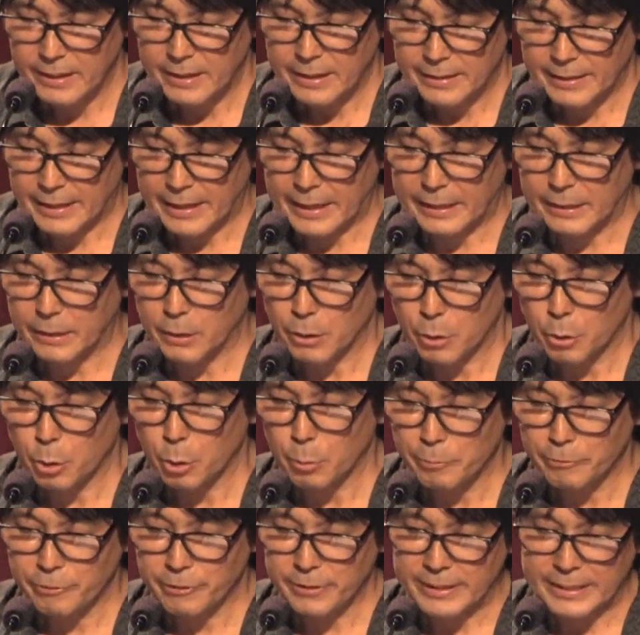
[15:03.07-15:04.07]
that
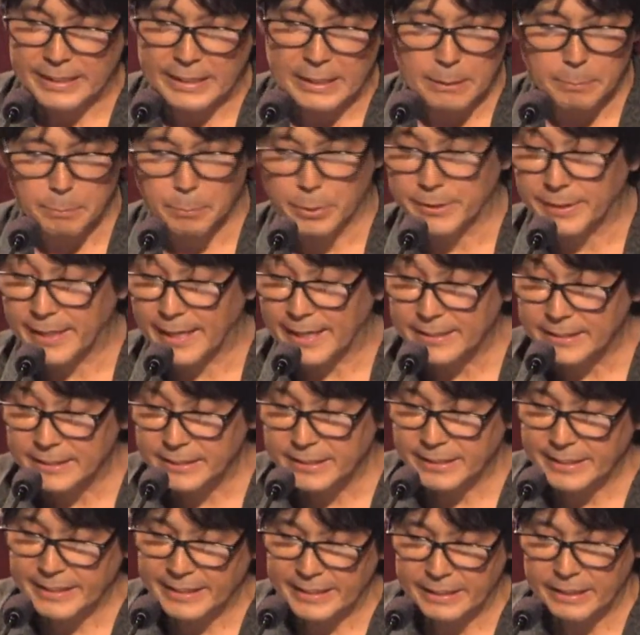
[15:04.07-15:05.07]
hopefully,
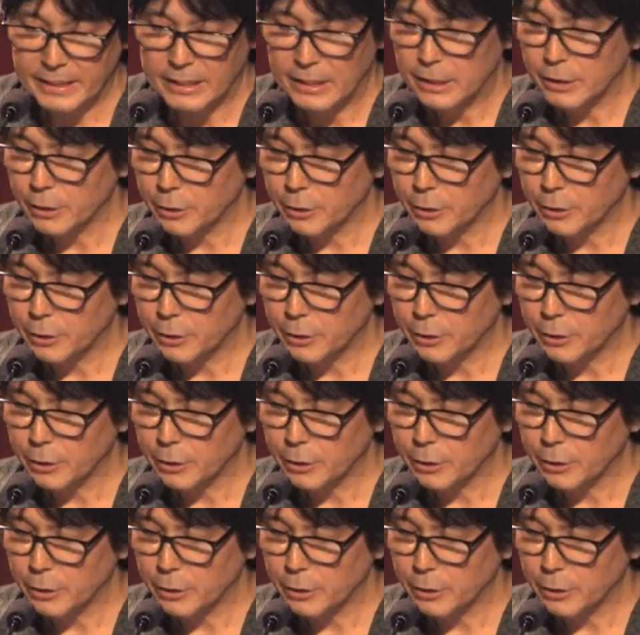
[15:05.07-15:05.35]
potentially,